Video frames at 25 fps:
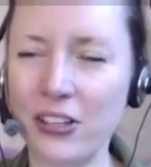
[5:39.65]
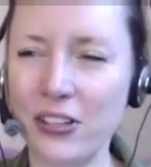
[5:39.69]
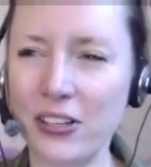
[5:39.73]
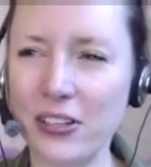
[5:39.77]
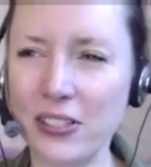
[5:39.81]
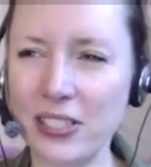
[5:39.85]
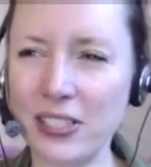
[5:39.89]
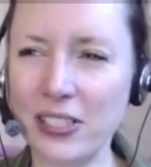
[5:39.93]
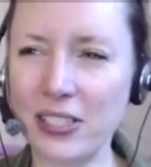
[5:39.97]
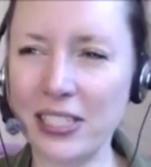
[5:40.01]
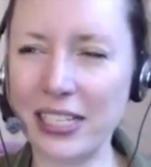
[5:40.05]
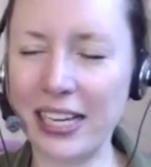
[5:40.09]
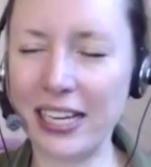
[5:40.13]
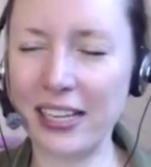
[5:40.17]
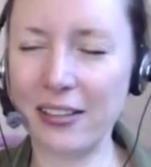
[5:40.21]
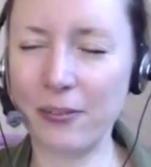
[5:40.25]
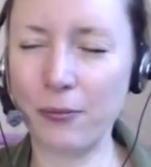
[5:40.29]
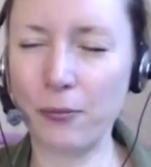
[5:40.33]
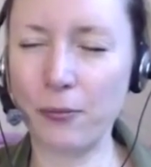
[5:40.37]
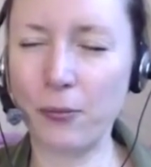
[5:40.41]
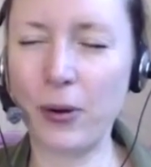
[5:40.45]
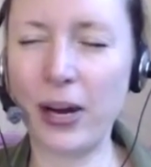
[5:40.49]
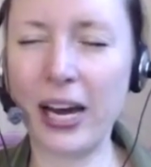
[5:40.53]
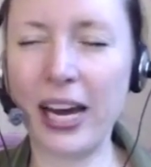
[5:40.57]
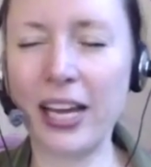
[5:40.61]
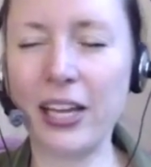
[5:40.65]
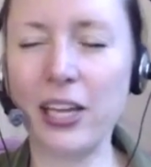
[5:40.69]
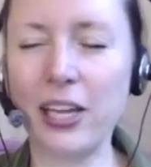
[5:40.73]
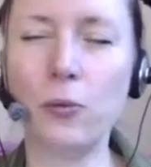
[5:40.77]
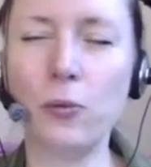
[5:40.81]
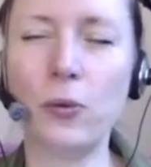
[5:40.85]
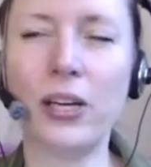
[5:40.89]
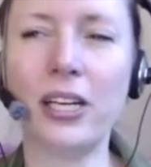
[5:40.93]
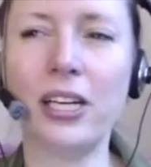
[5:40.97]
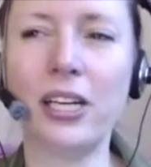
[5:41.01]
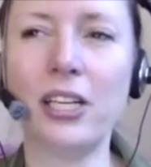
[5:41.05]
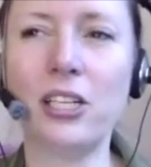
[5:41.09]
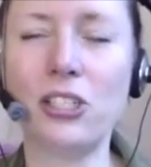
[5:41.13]
There's like why you
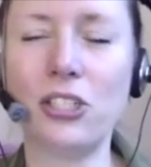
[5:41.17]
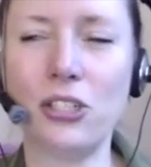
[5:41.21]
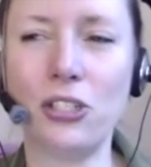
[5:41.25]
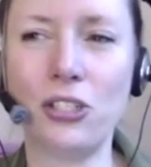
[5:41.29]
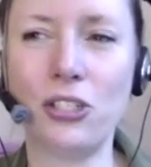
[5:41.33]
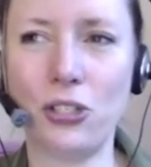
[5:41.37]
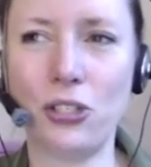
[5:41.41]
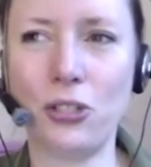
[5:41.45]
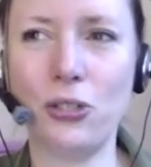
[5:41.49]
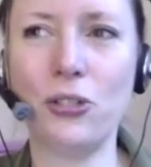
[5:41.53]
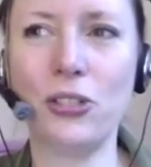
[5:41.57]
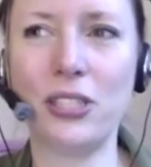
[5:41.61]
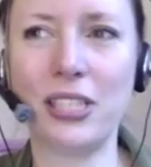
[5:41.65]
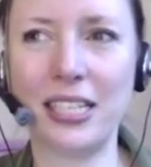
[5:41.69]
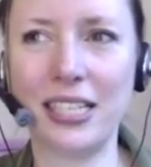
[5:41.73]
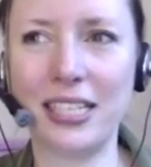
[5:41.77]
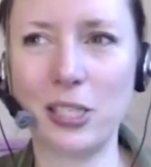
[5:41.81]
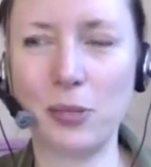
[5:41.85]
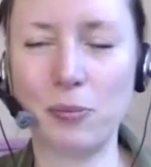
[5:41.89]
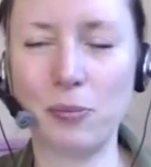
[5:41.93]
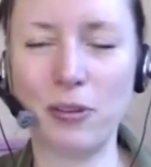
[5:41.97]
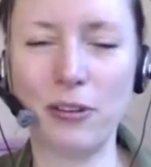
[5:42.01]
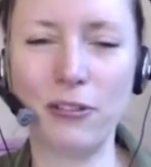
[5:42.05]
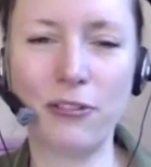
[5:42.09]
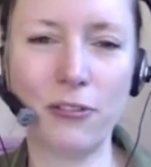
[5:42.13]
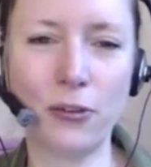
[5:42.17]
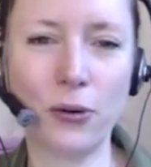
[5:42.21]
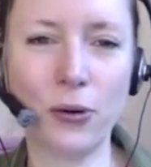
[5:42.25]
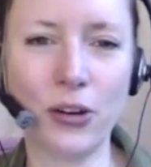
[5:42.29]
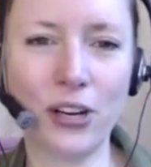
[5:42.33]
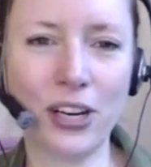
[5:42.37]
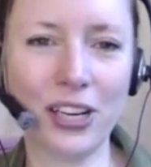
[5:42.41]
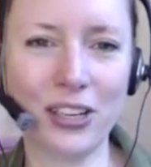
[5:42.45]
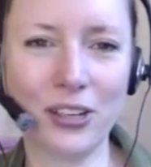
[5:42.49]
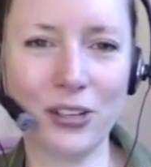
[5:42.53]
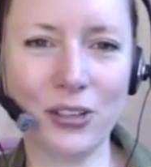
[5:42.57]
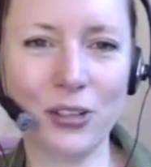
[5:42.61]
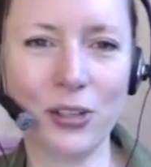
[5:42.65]
wanted to do this before
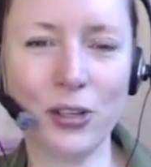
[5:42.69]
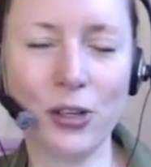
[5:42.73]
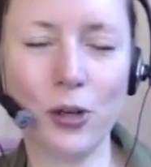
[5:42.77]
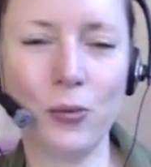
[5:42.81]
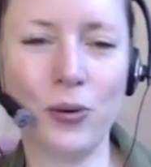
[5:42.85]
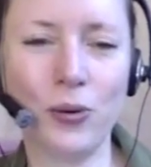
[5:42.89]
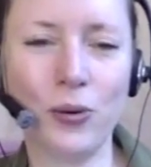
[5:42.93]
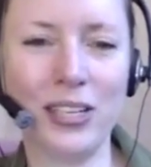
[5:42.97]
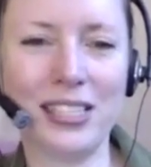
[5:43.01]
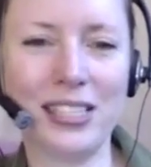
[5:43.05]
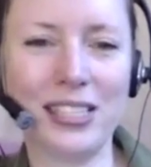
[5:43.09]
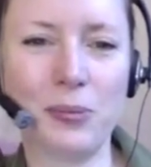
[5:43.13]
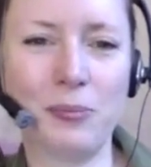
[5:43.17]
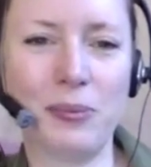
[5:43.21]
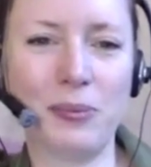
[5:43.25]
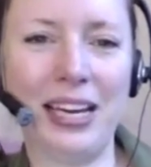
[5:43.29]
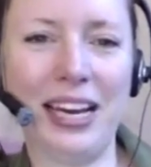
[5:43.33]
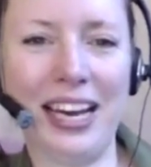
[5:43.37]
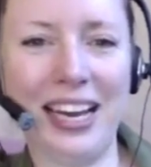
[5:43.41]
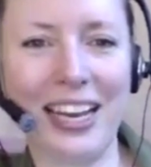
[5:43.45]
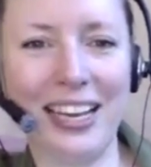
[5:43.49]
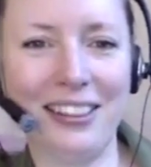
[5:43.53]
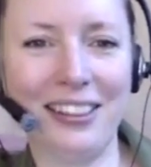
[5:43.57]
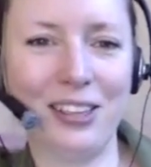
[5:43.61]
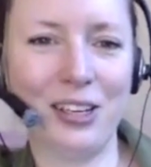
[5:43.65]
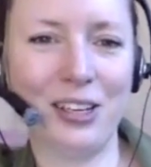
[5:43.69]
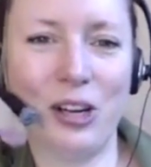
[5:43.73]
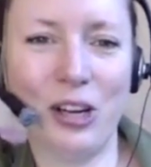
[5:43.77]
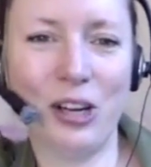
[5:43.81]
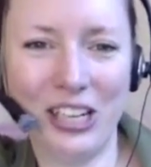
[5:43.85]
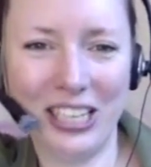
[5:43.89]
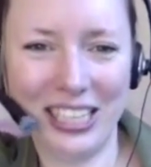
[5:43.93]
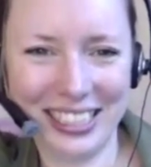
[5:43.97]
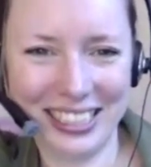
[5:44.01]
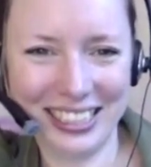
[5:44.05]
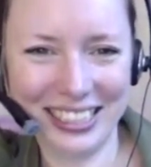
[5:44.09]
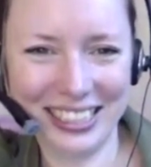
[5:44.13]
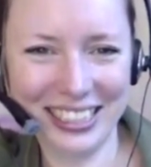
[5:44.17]
you knew what's behind the
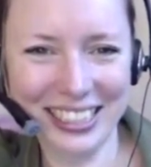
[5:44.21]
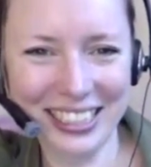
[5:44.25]
curtain.